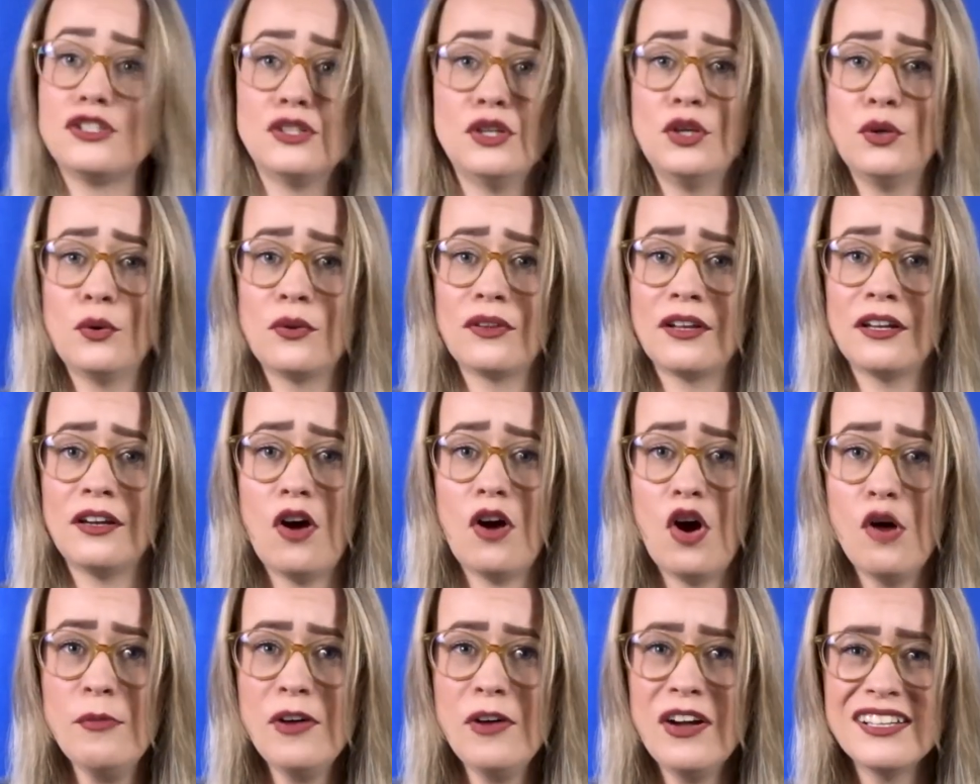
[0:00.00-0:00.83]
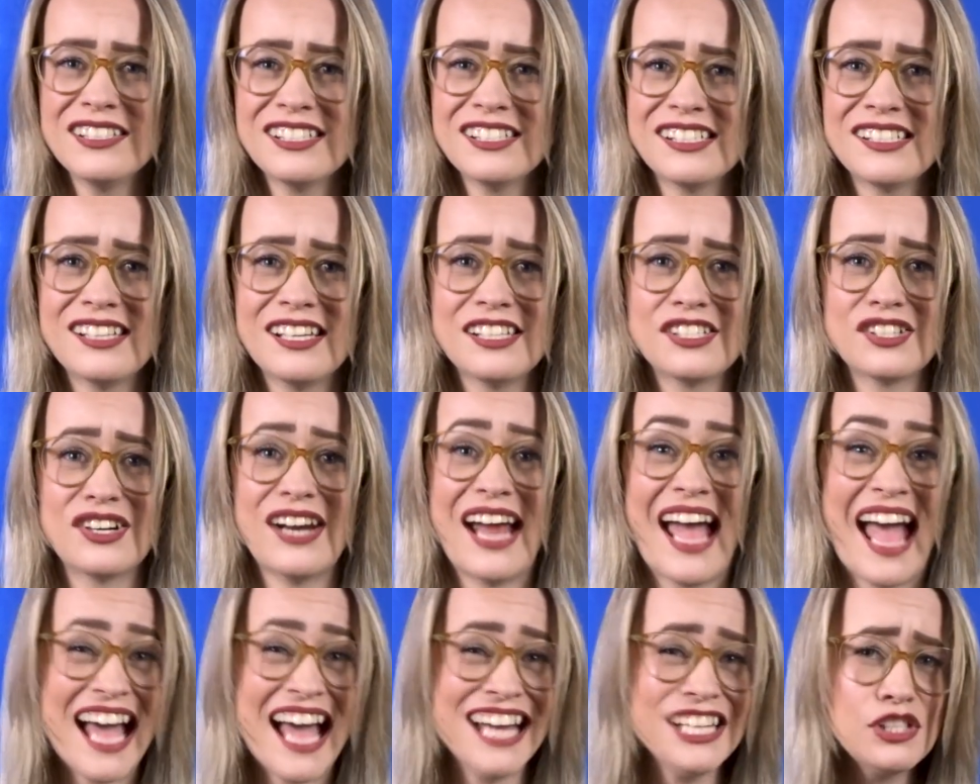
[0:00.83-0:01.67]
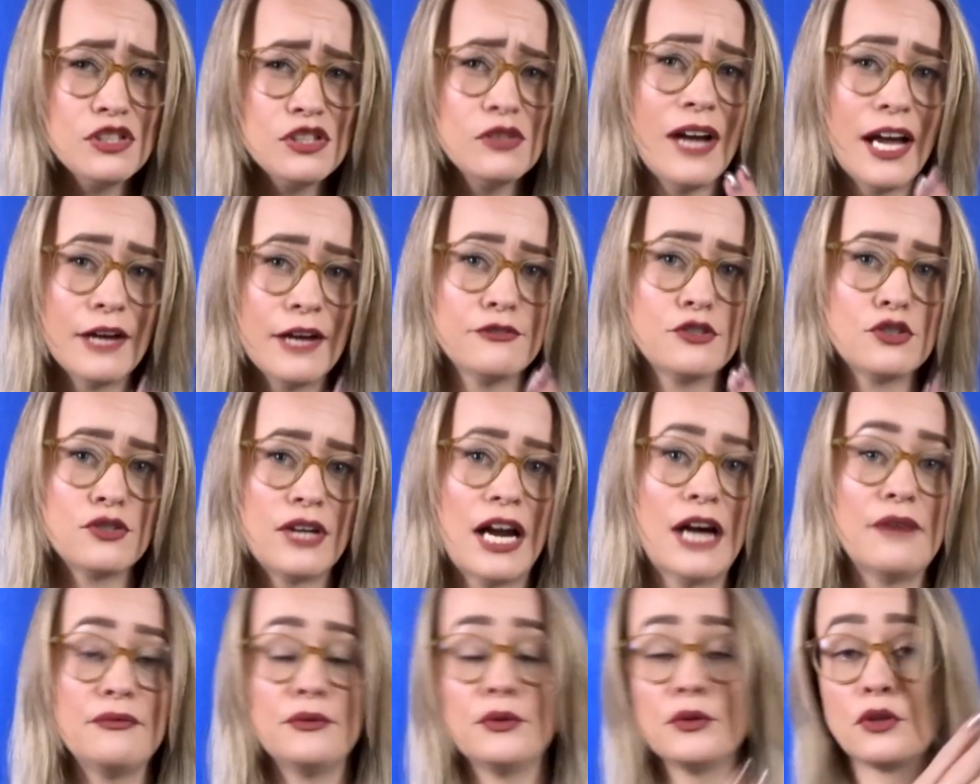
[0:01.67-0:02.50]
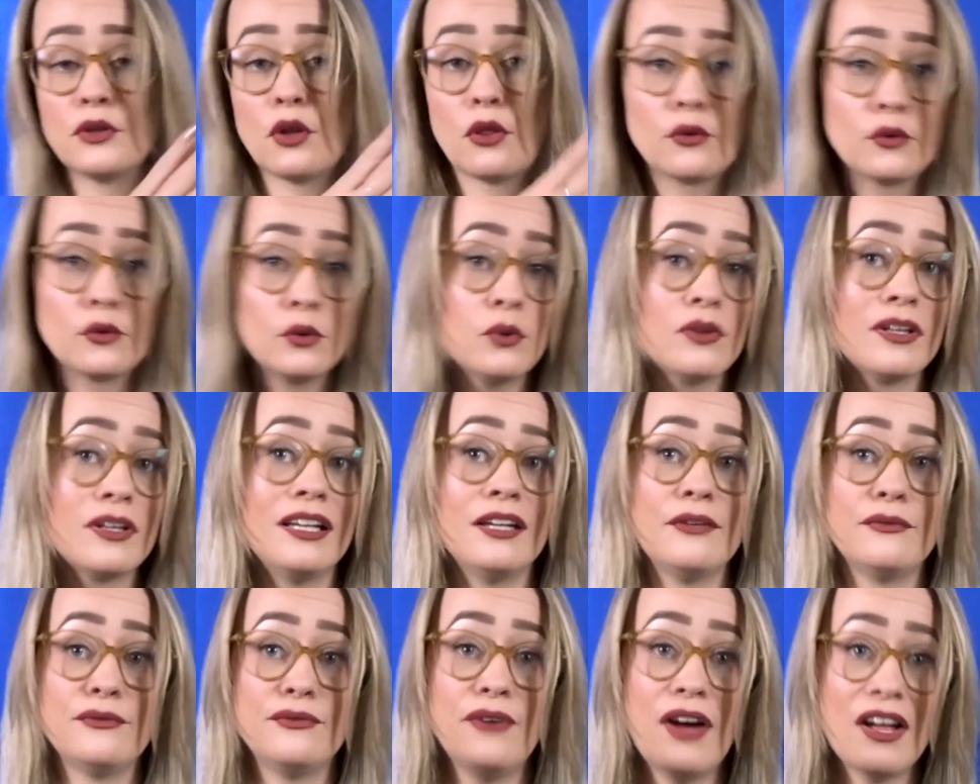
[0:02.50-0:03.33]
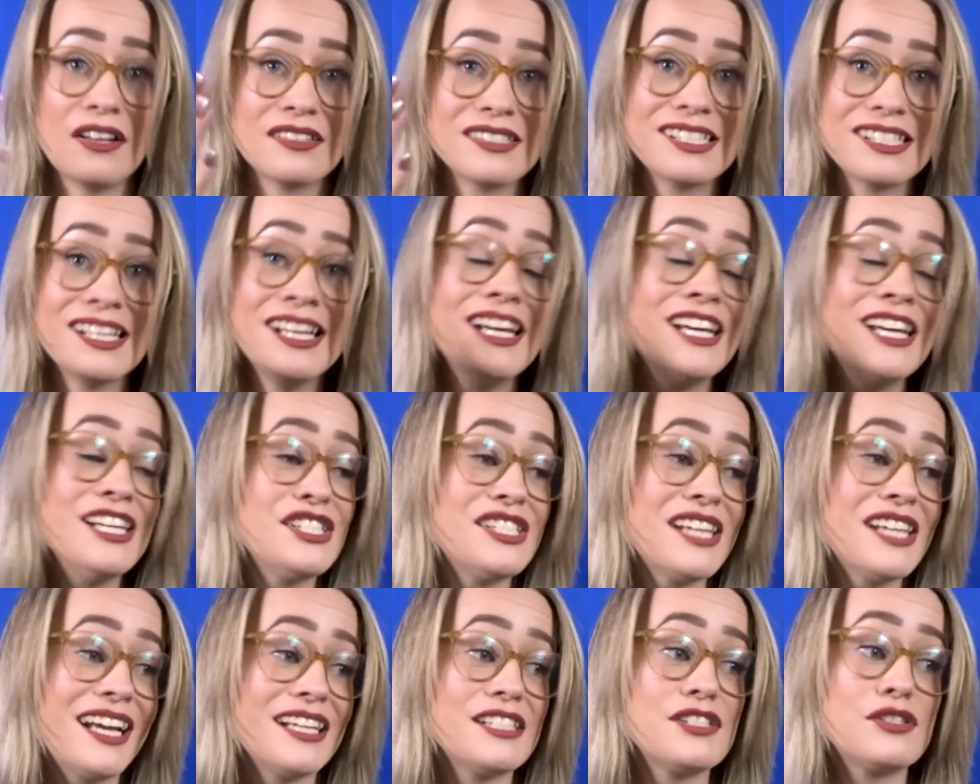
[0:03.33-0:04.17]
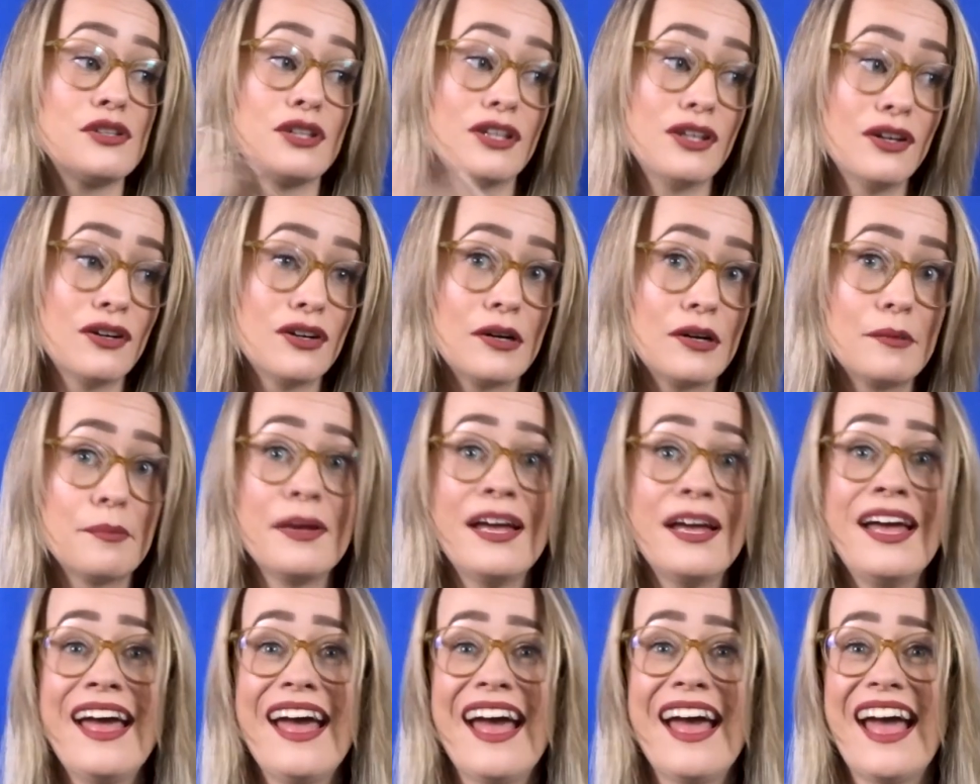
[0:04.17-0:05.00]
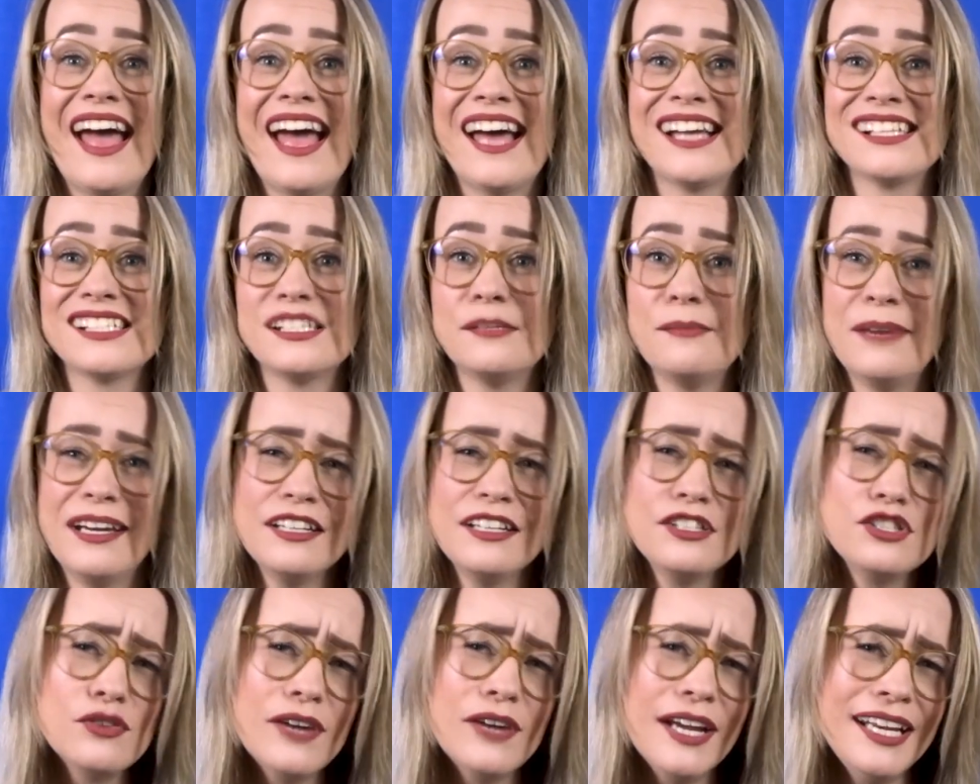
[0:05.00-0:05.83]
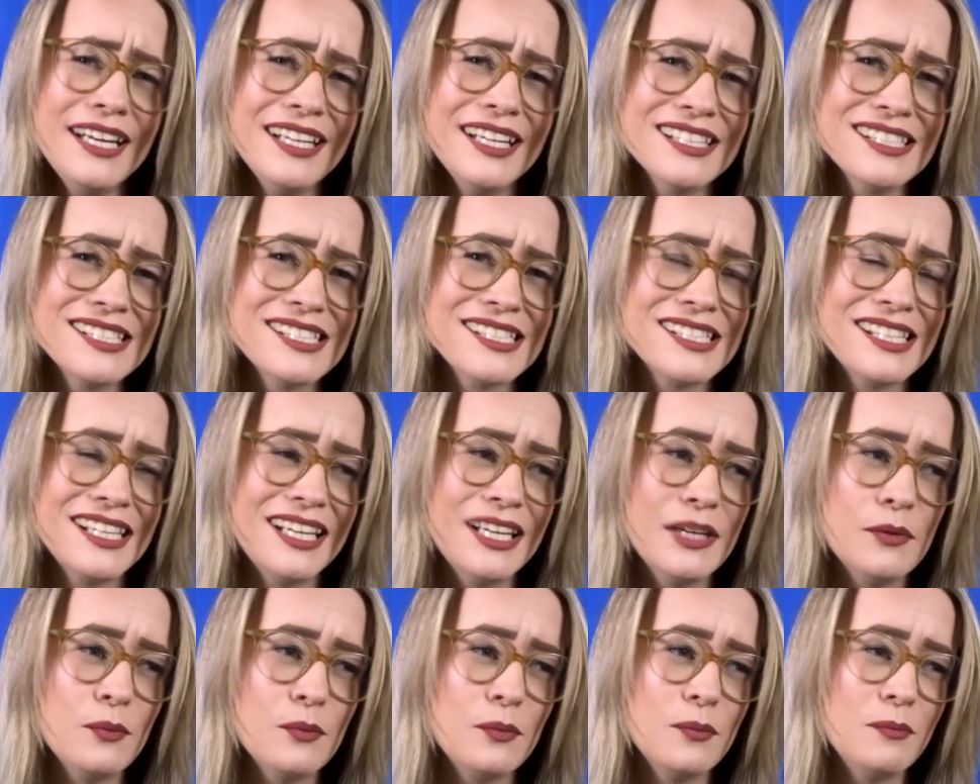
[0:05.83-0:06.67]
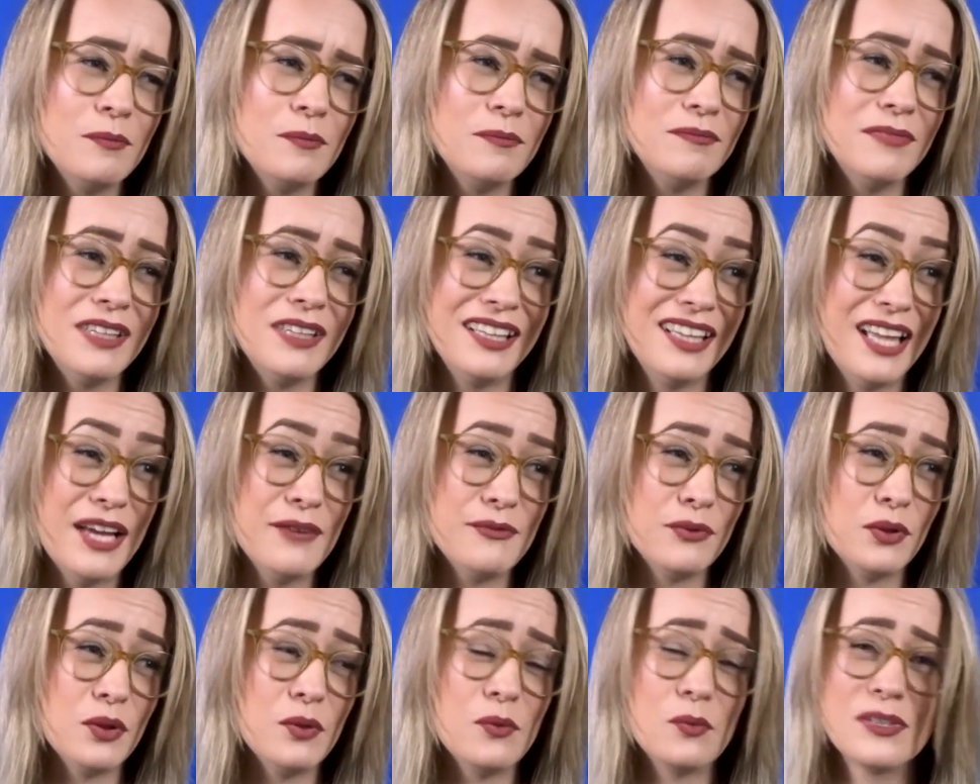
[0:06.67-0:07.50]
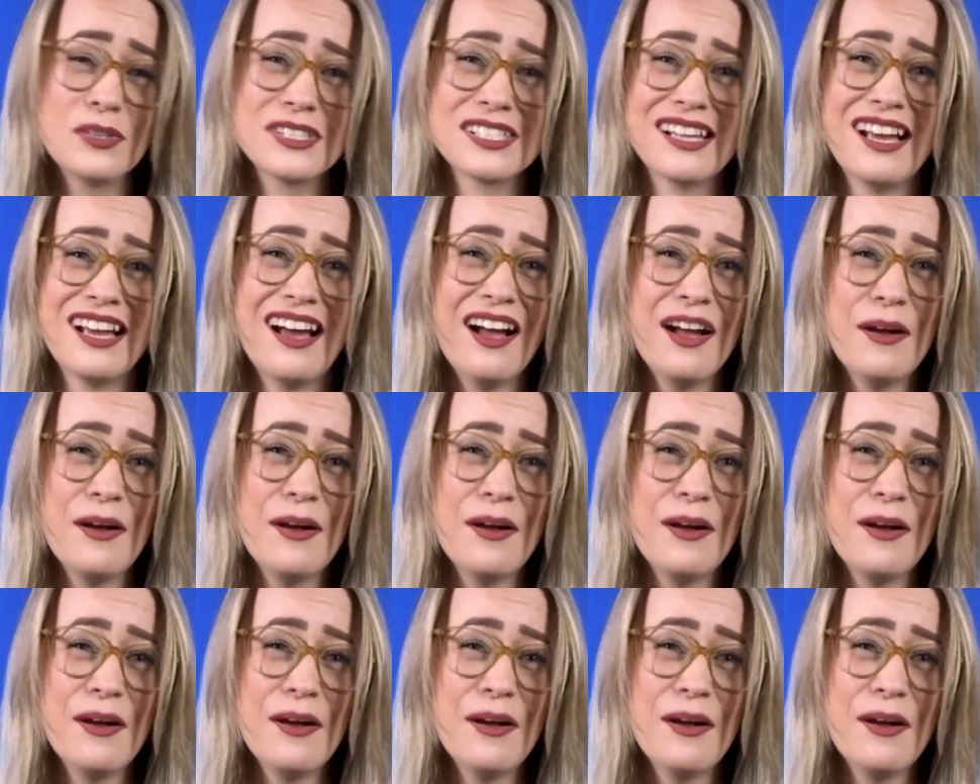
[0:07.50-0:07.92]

knew that Homo antecessor had to have traveled through the Levant to get to Europe, as the Mediterranean Sea level was